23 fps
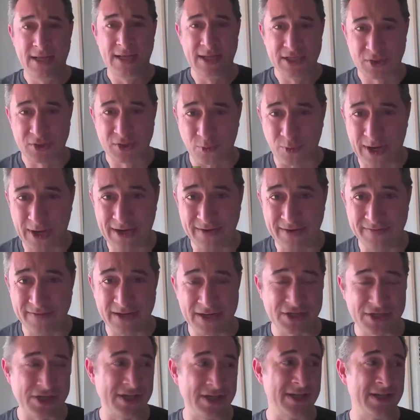It's great
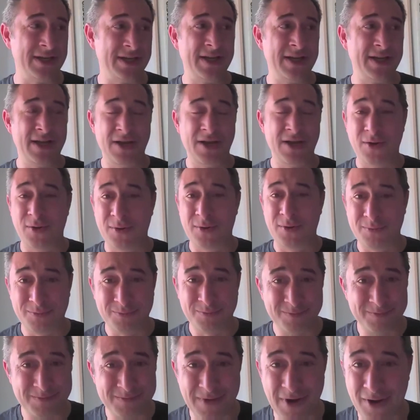vision,
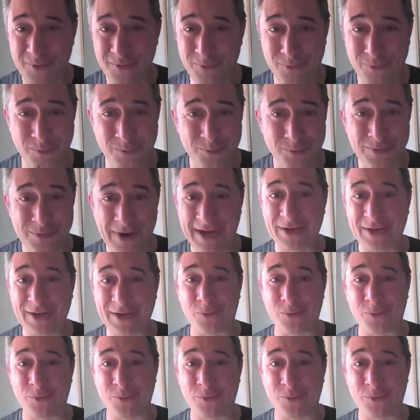ready